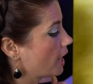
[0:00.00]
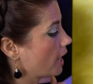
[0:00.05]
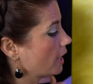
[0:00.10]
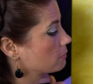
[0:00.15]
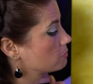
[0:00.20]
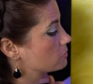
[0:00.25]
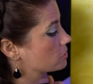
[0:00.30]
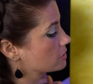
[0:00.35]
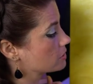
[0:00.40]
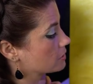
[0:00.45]

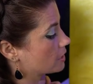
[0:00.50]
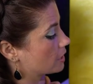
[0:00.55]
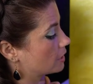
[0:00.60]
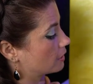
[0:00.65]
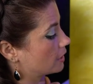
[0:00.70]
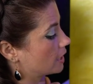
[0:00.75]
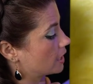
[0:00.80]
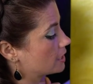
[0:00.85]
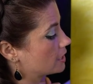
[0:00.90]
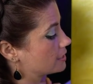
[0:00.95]
I'm just going to
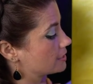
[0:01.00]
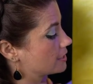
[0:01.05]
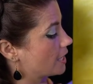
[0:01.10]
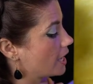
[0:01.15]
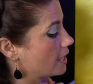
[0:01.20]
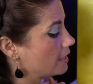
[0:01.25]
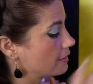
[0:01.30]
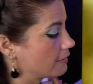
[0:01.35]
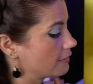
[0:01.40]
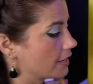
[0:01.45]
let it
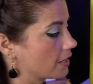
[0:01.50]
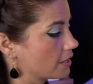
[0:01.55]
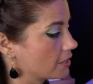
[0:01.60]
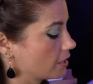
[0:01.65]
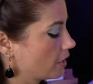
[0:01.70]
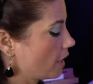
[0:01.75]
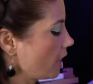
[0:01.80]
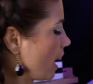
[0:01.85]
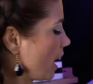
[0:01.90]
set in there.